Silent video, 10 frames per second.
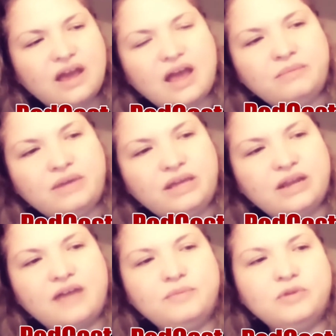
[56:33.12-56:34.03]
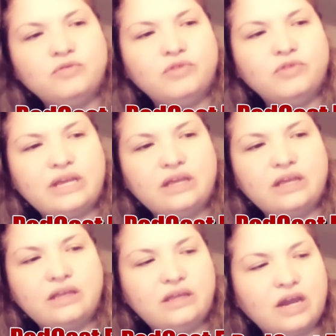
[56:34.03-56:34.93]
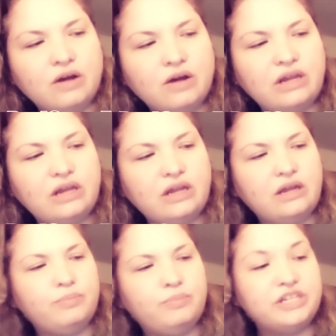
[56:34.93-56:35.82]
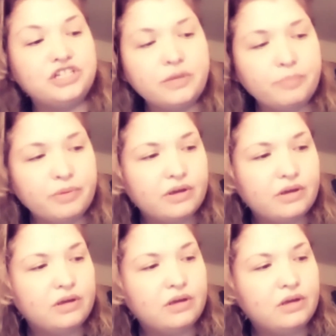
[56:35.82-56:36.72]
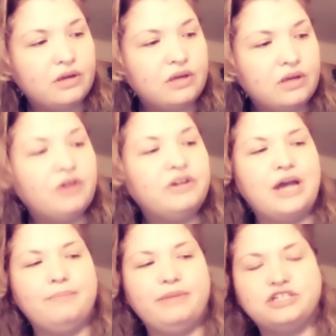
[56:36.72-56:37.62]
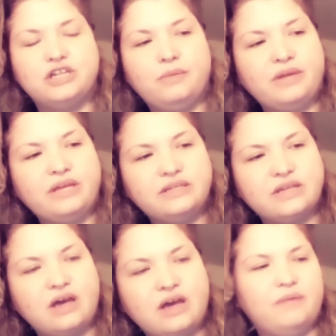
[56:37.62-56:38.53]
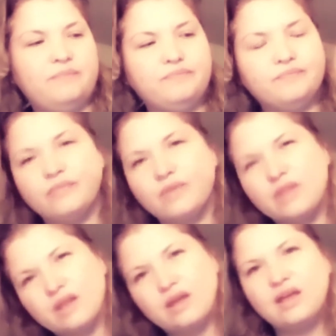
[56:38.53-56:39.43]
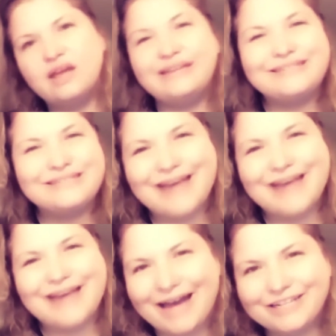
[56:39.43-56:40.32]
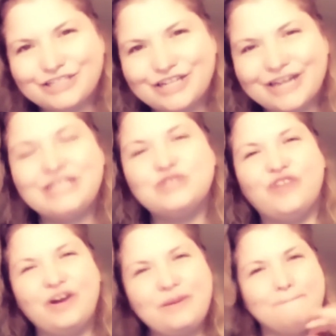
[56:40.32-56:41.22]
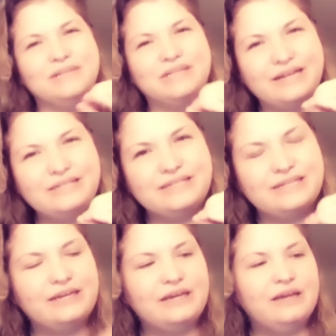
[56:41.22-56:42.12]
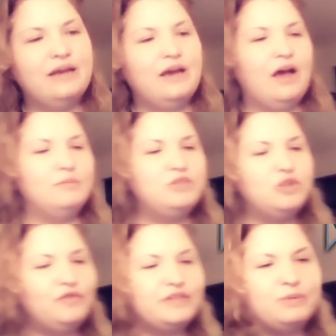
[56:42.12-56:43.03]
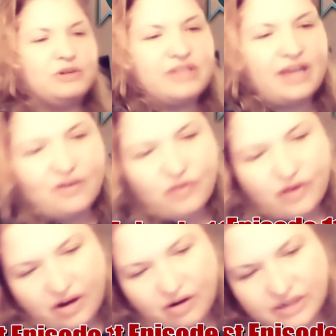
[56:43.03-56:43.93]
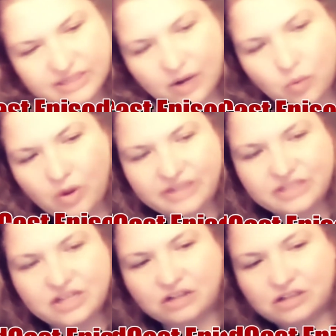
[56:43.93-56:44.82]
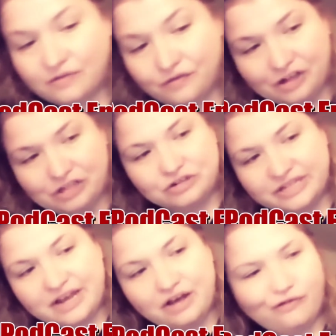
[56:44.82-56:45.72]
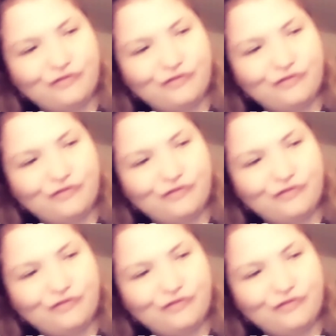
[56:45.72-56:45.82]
I've been reading Gary John Bishop. He's a Scottish and he's very blunt. Two of his books I have here is like one is called Unfuck Yourself.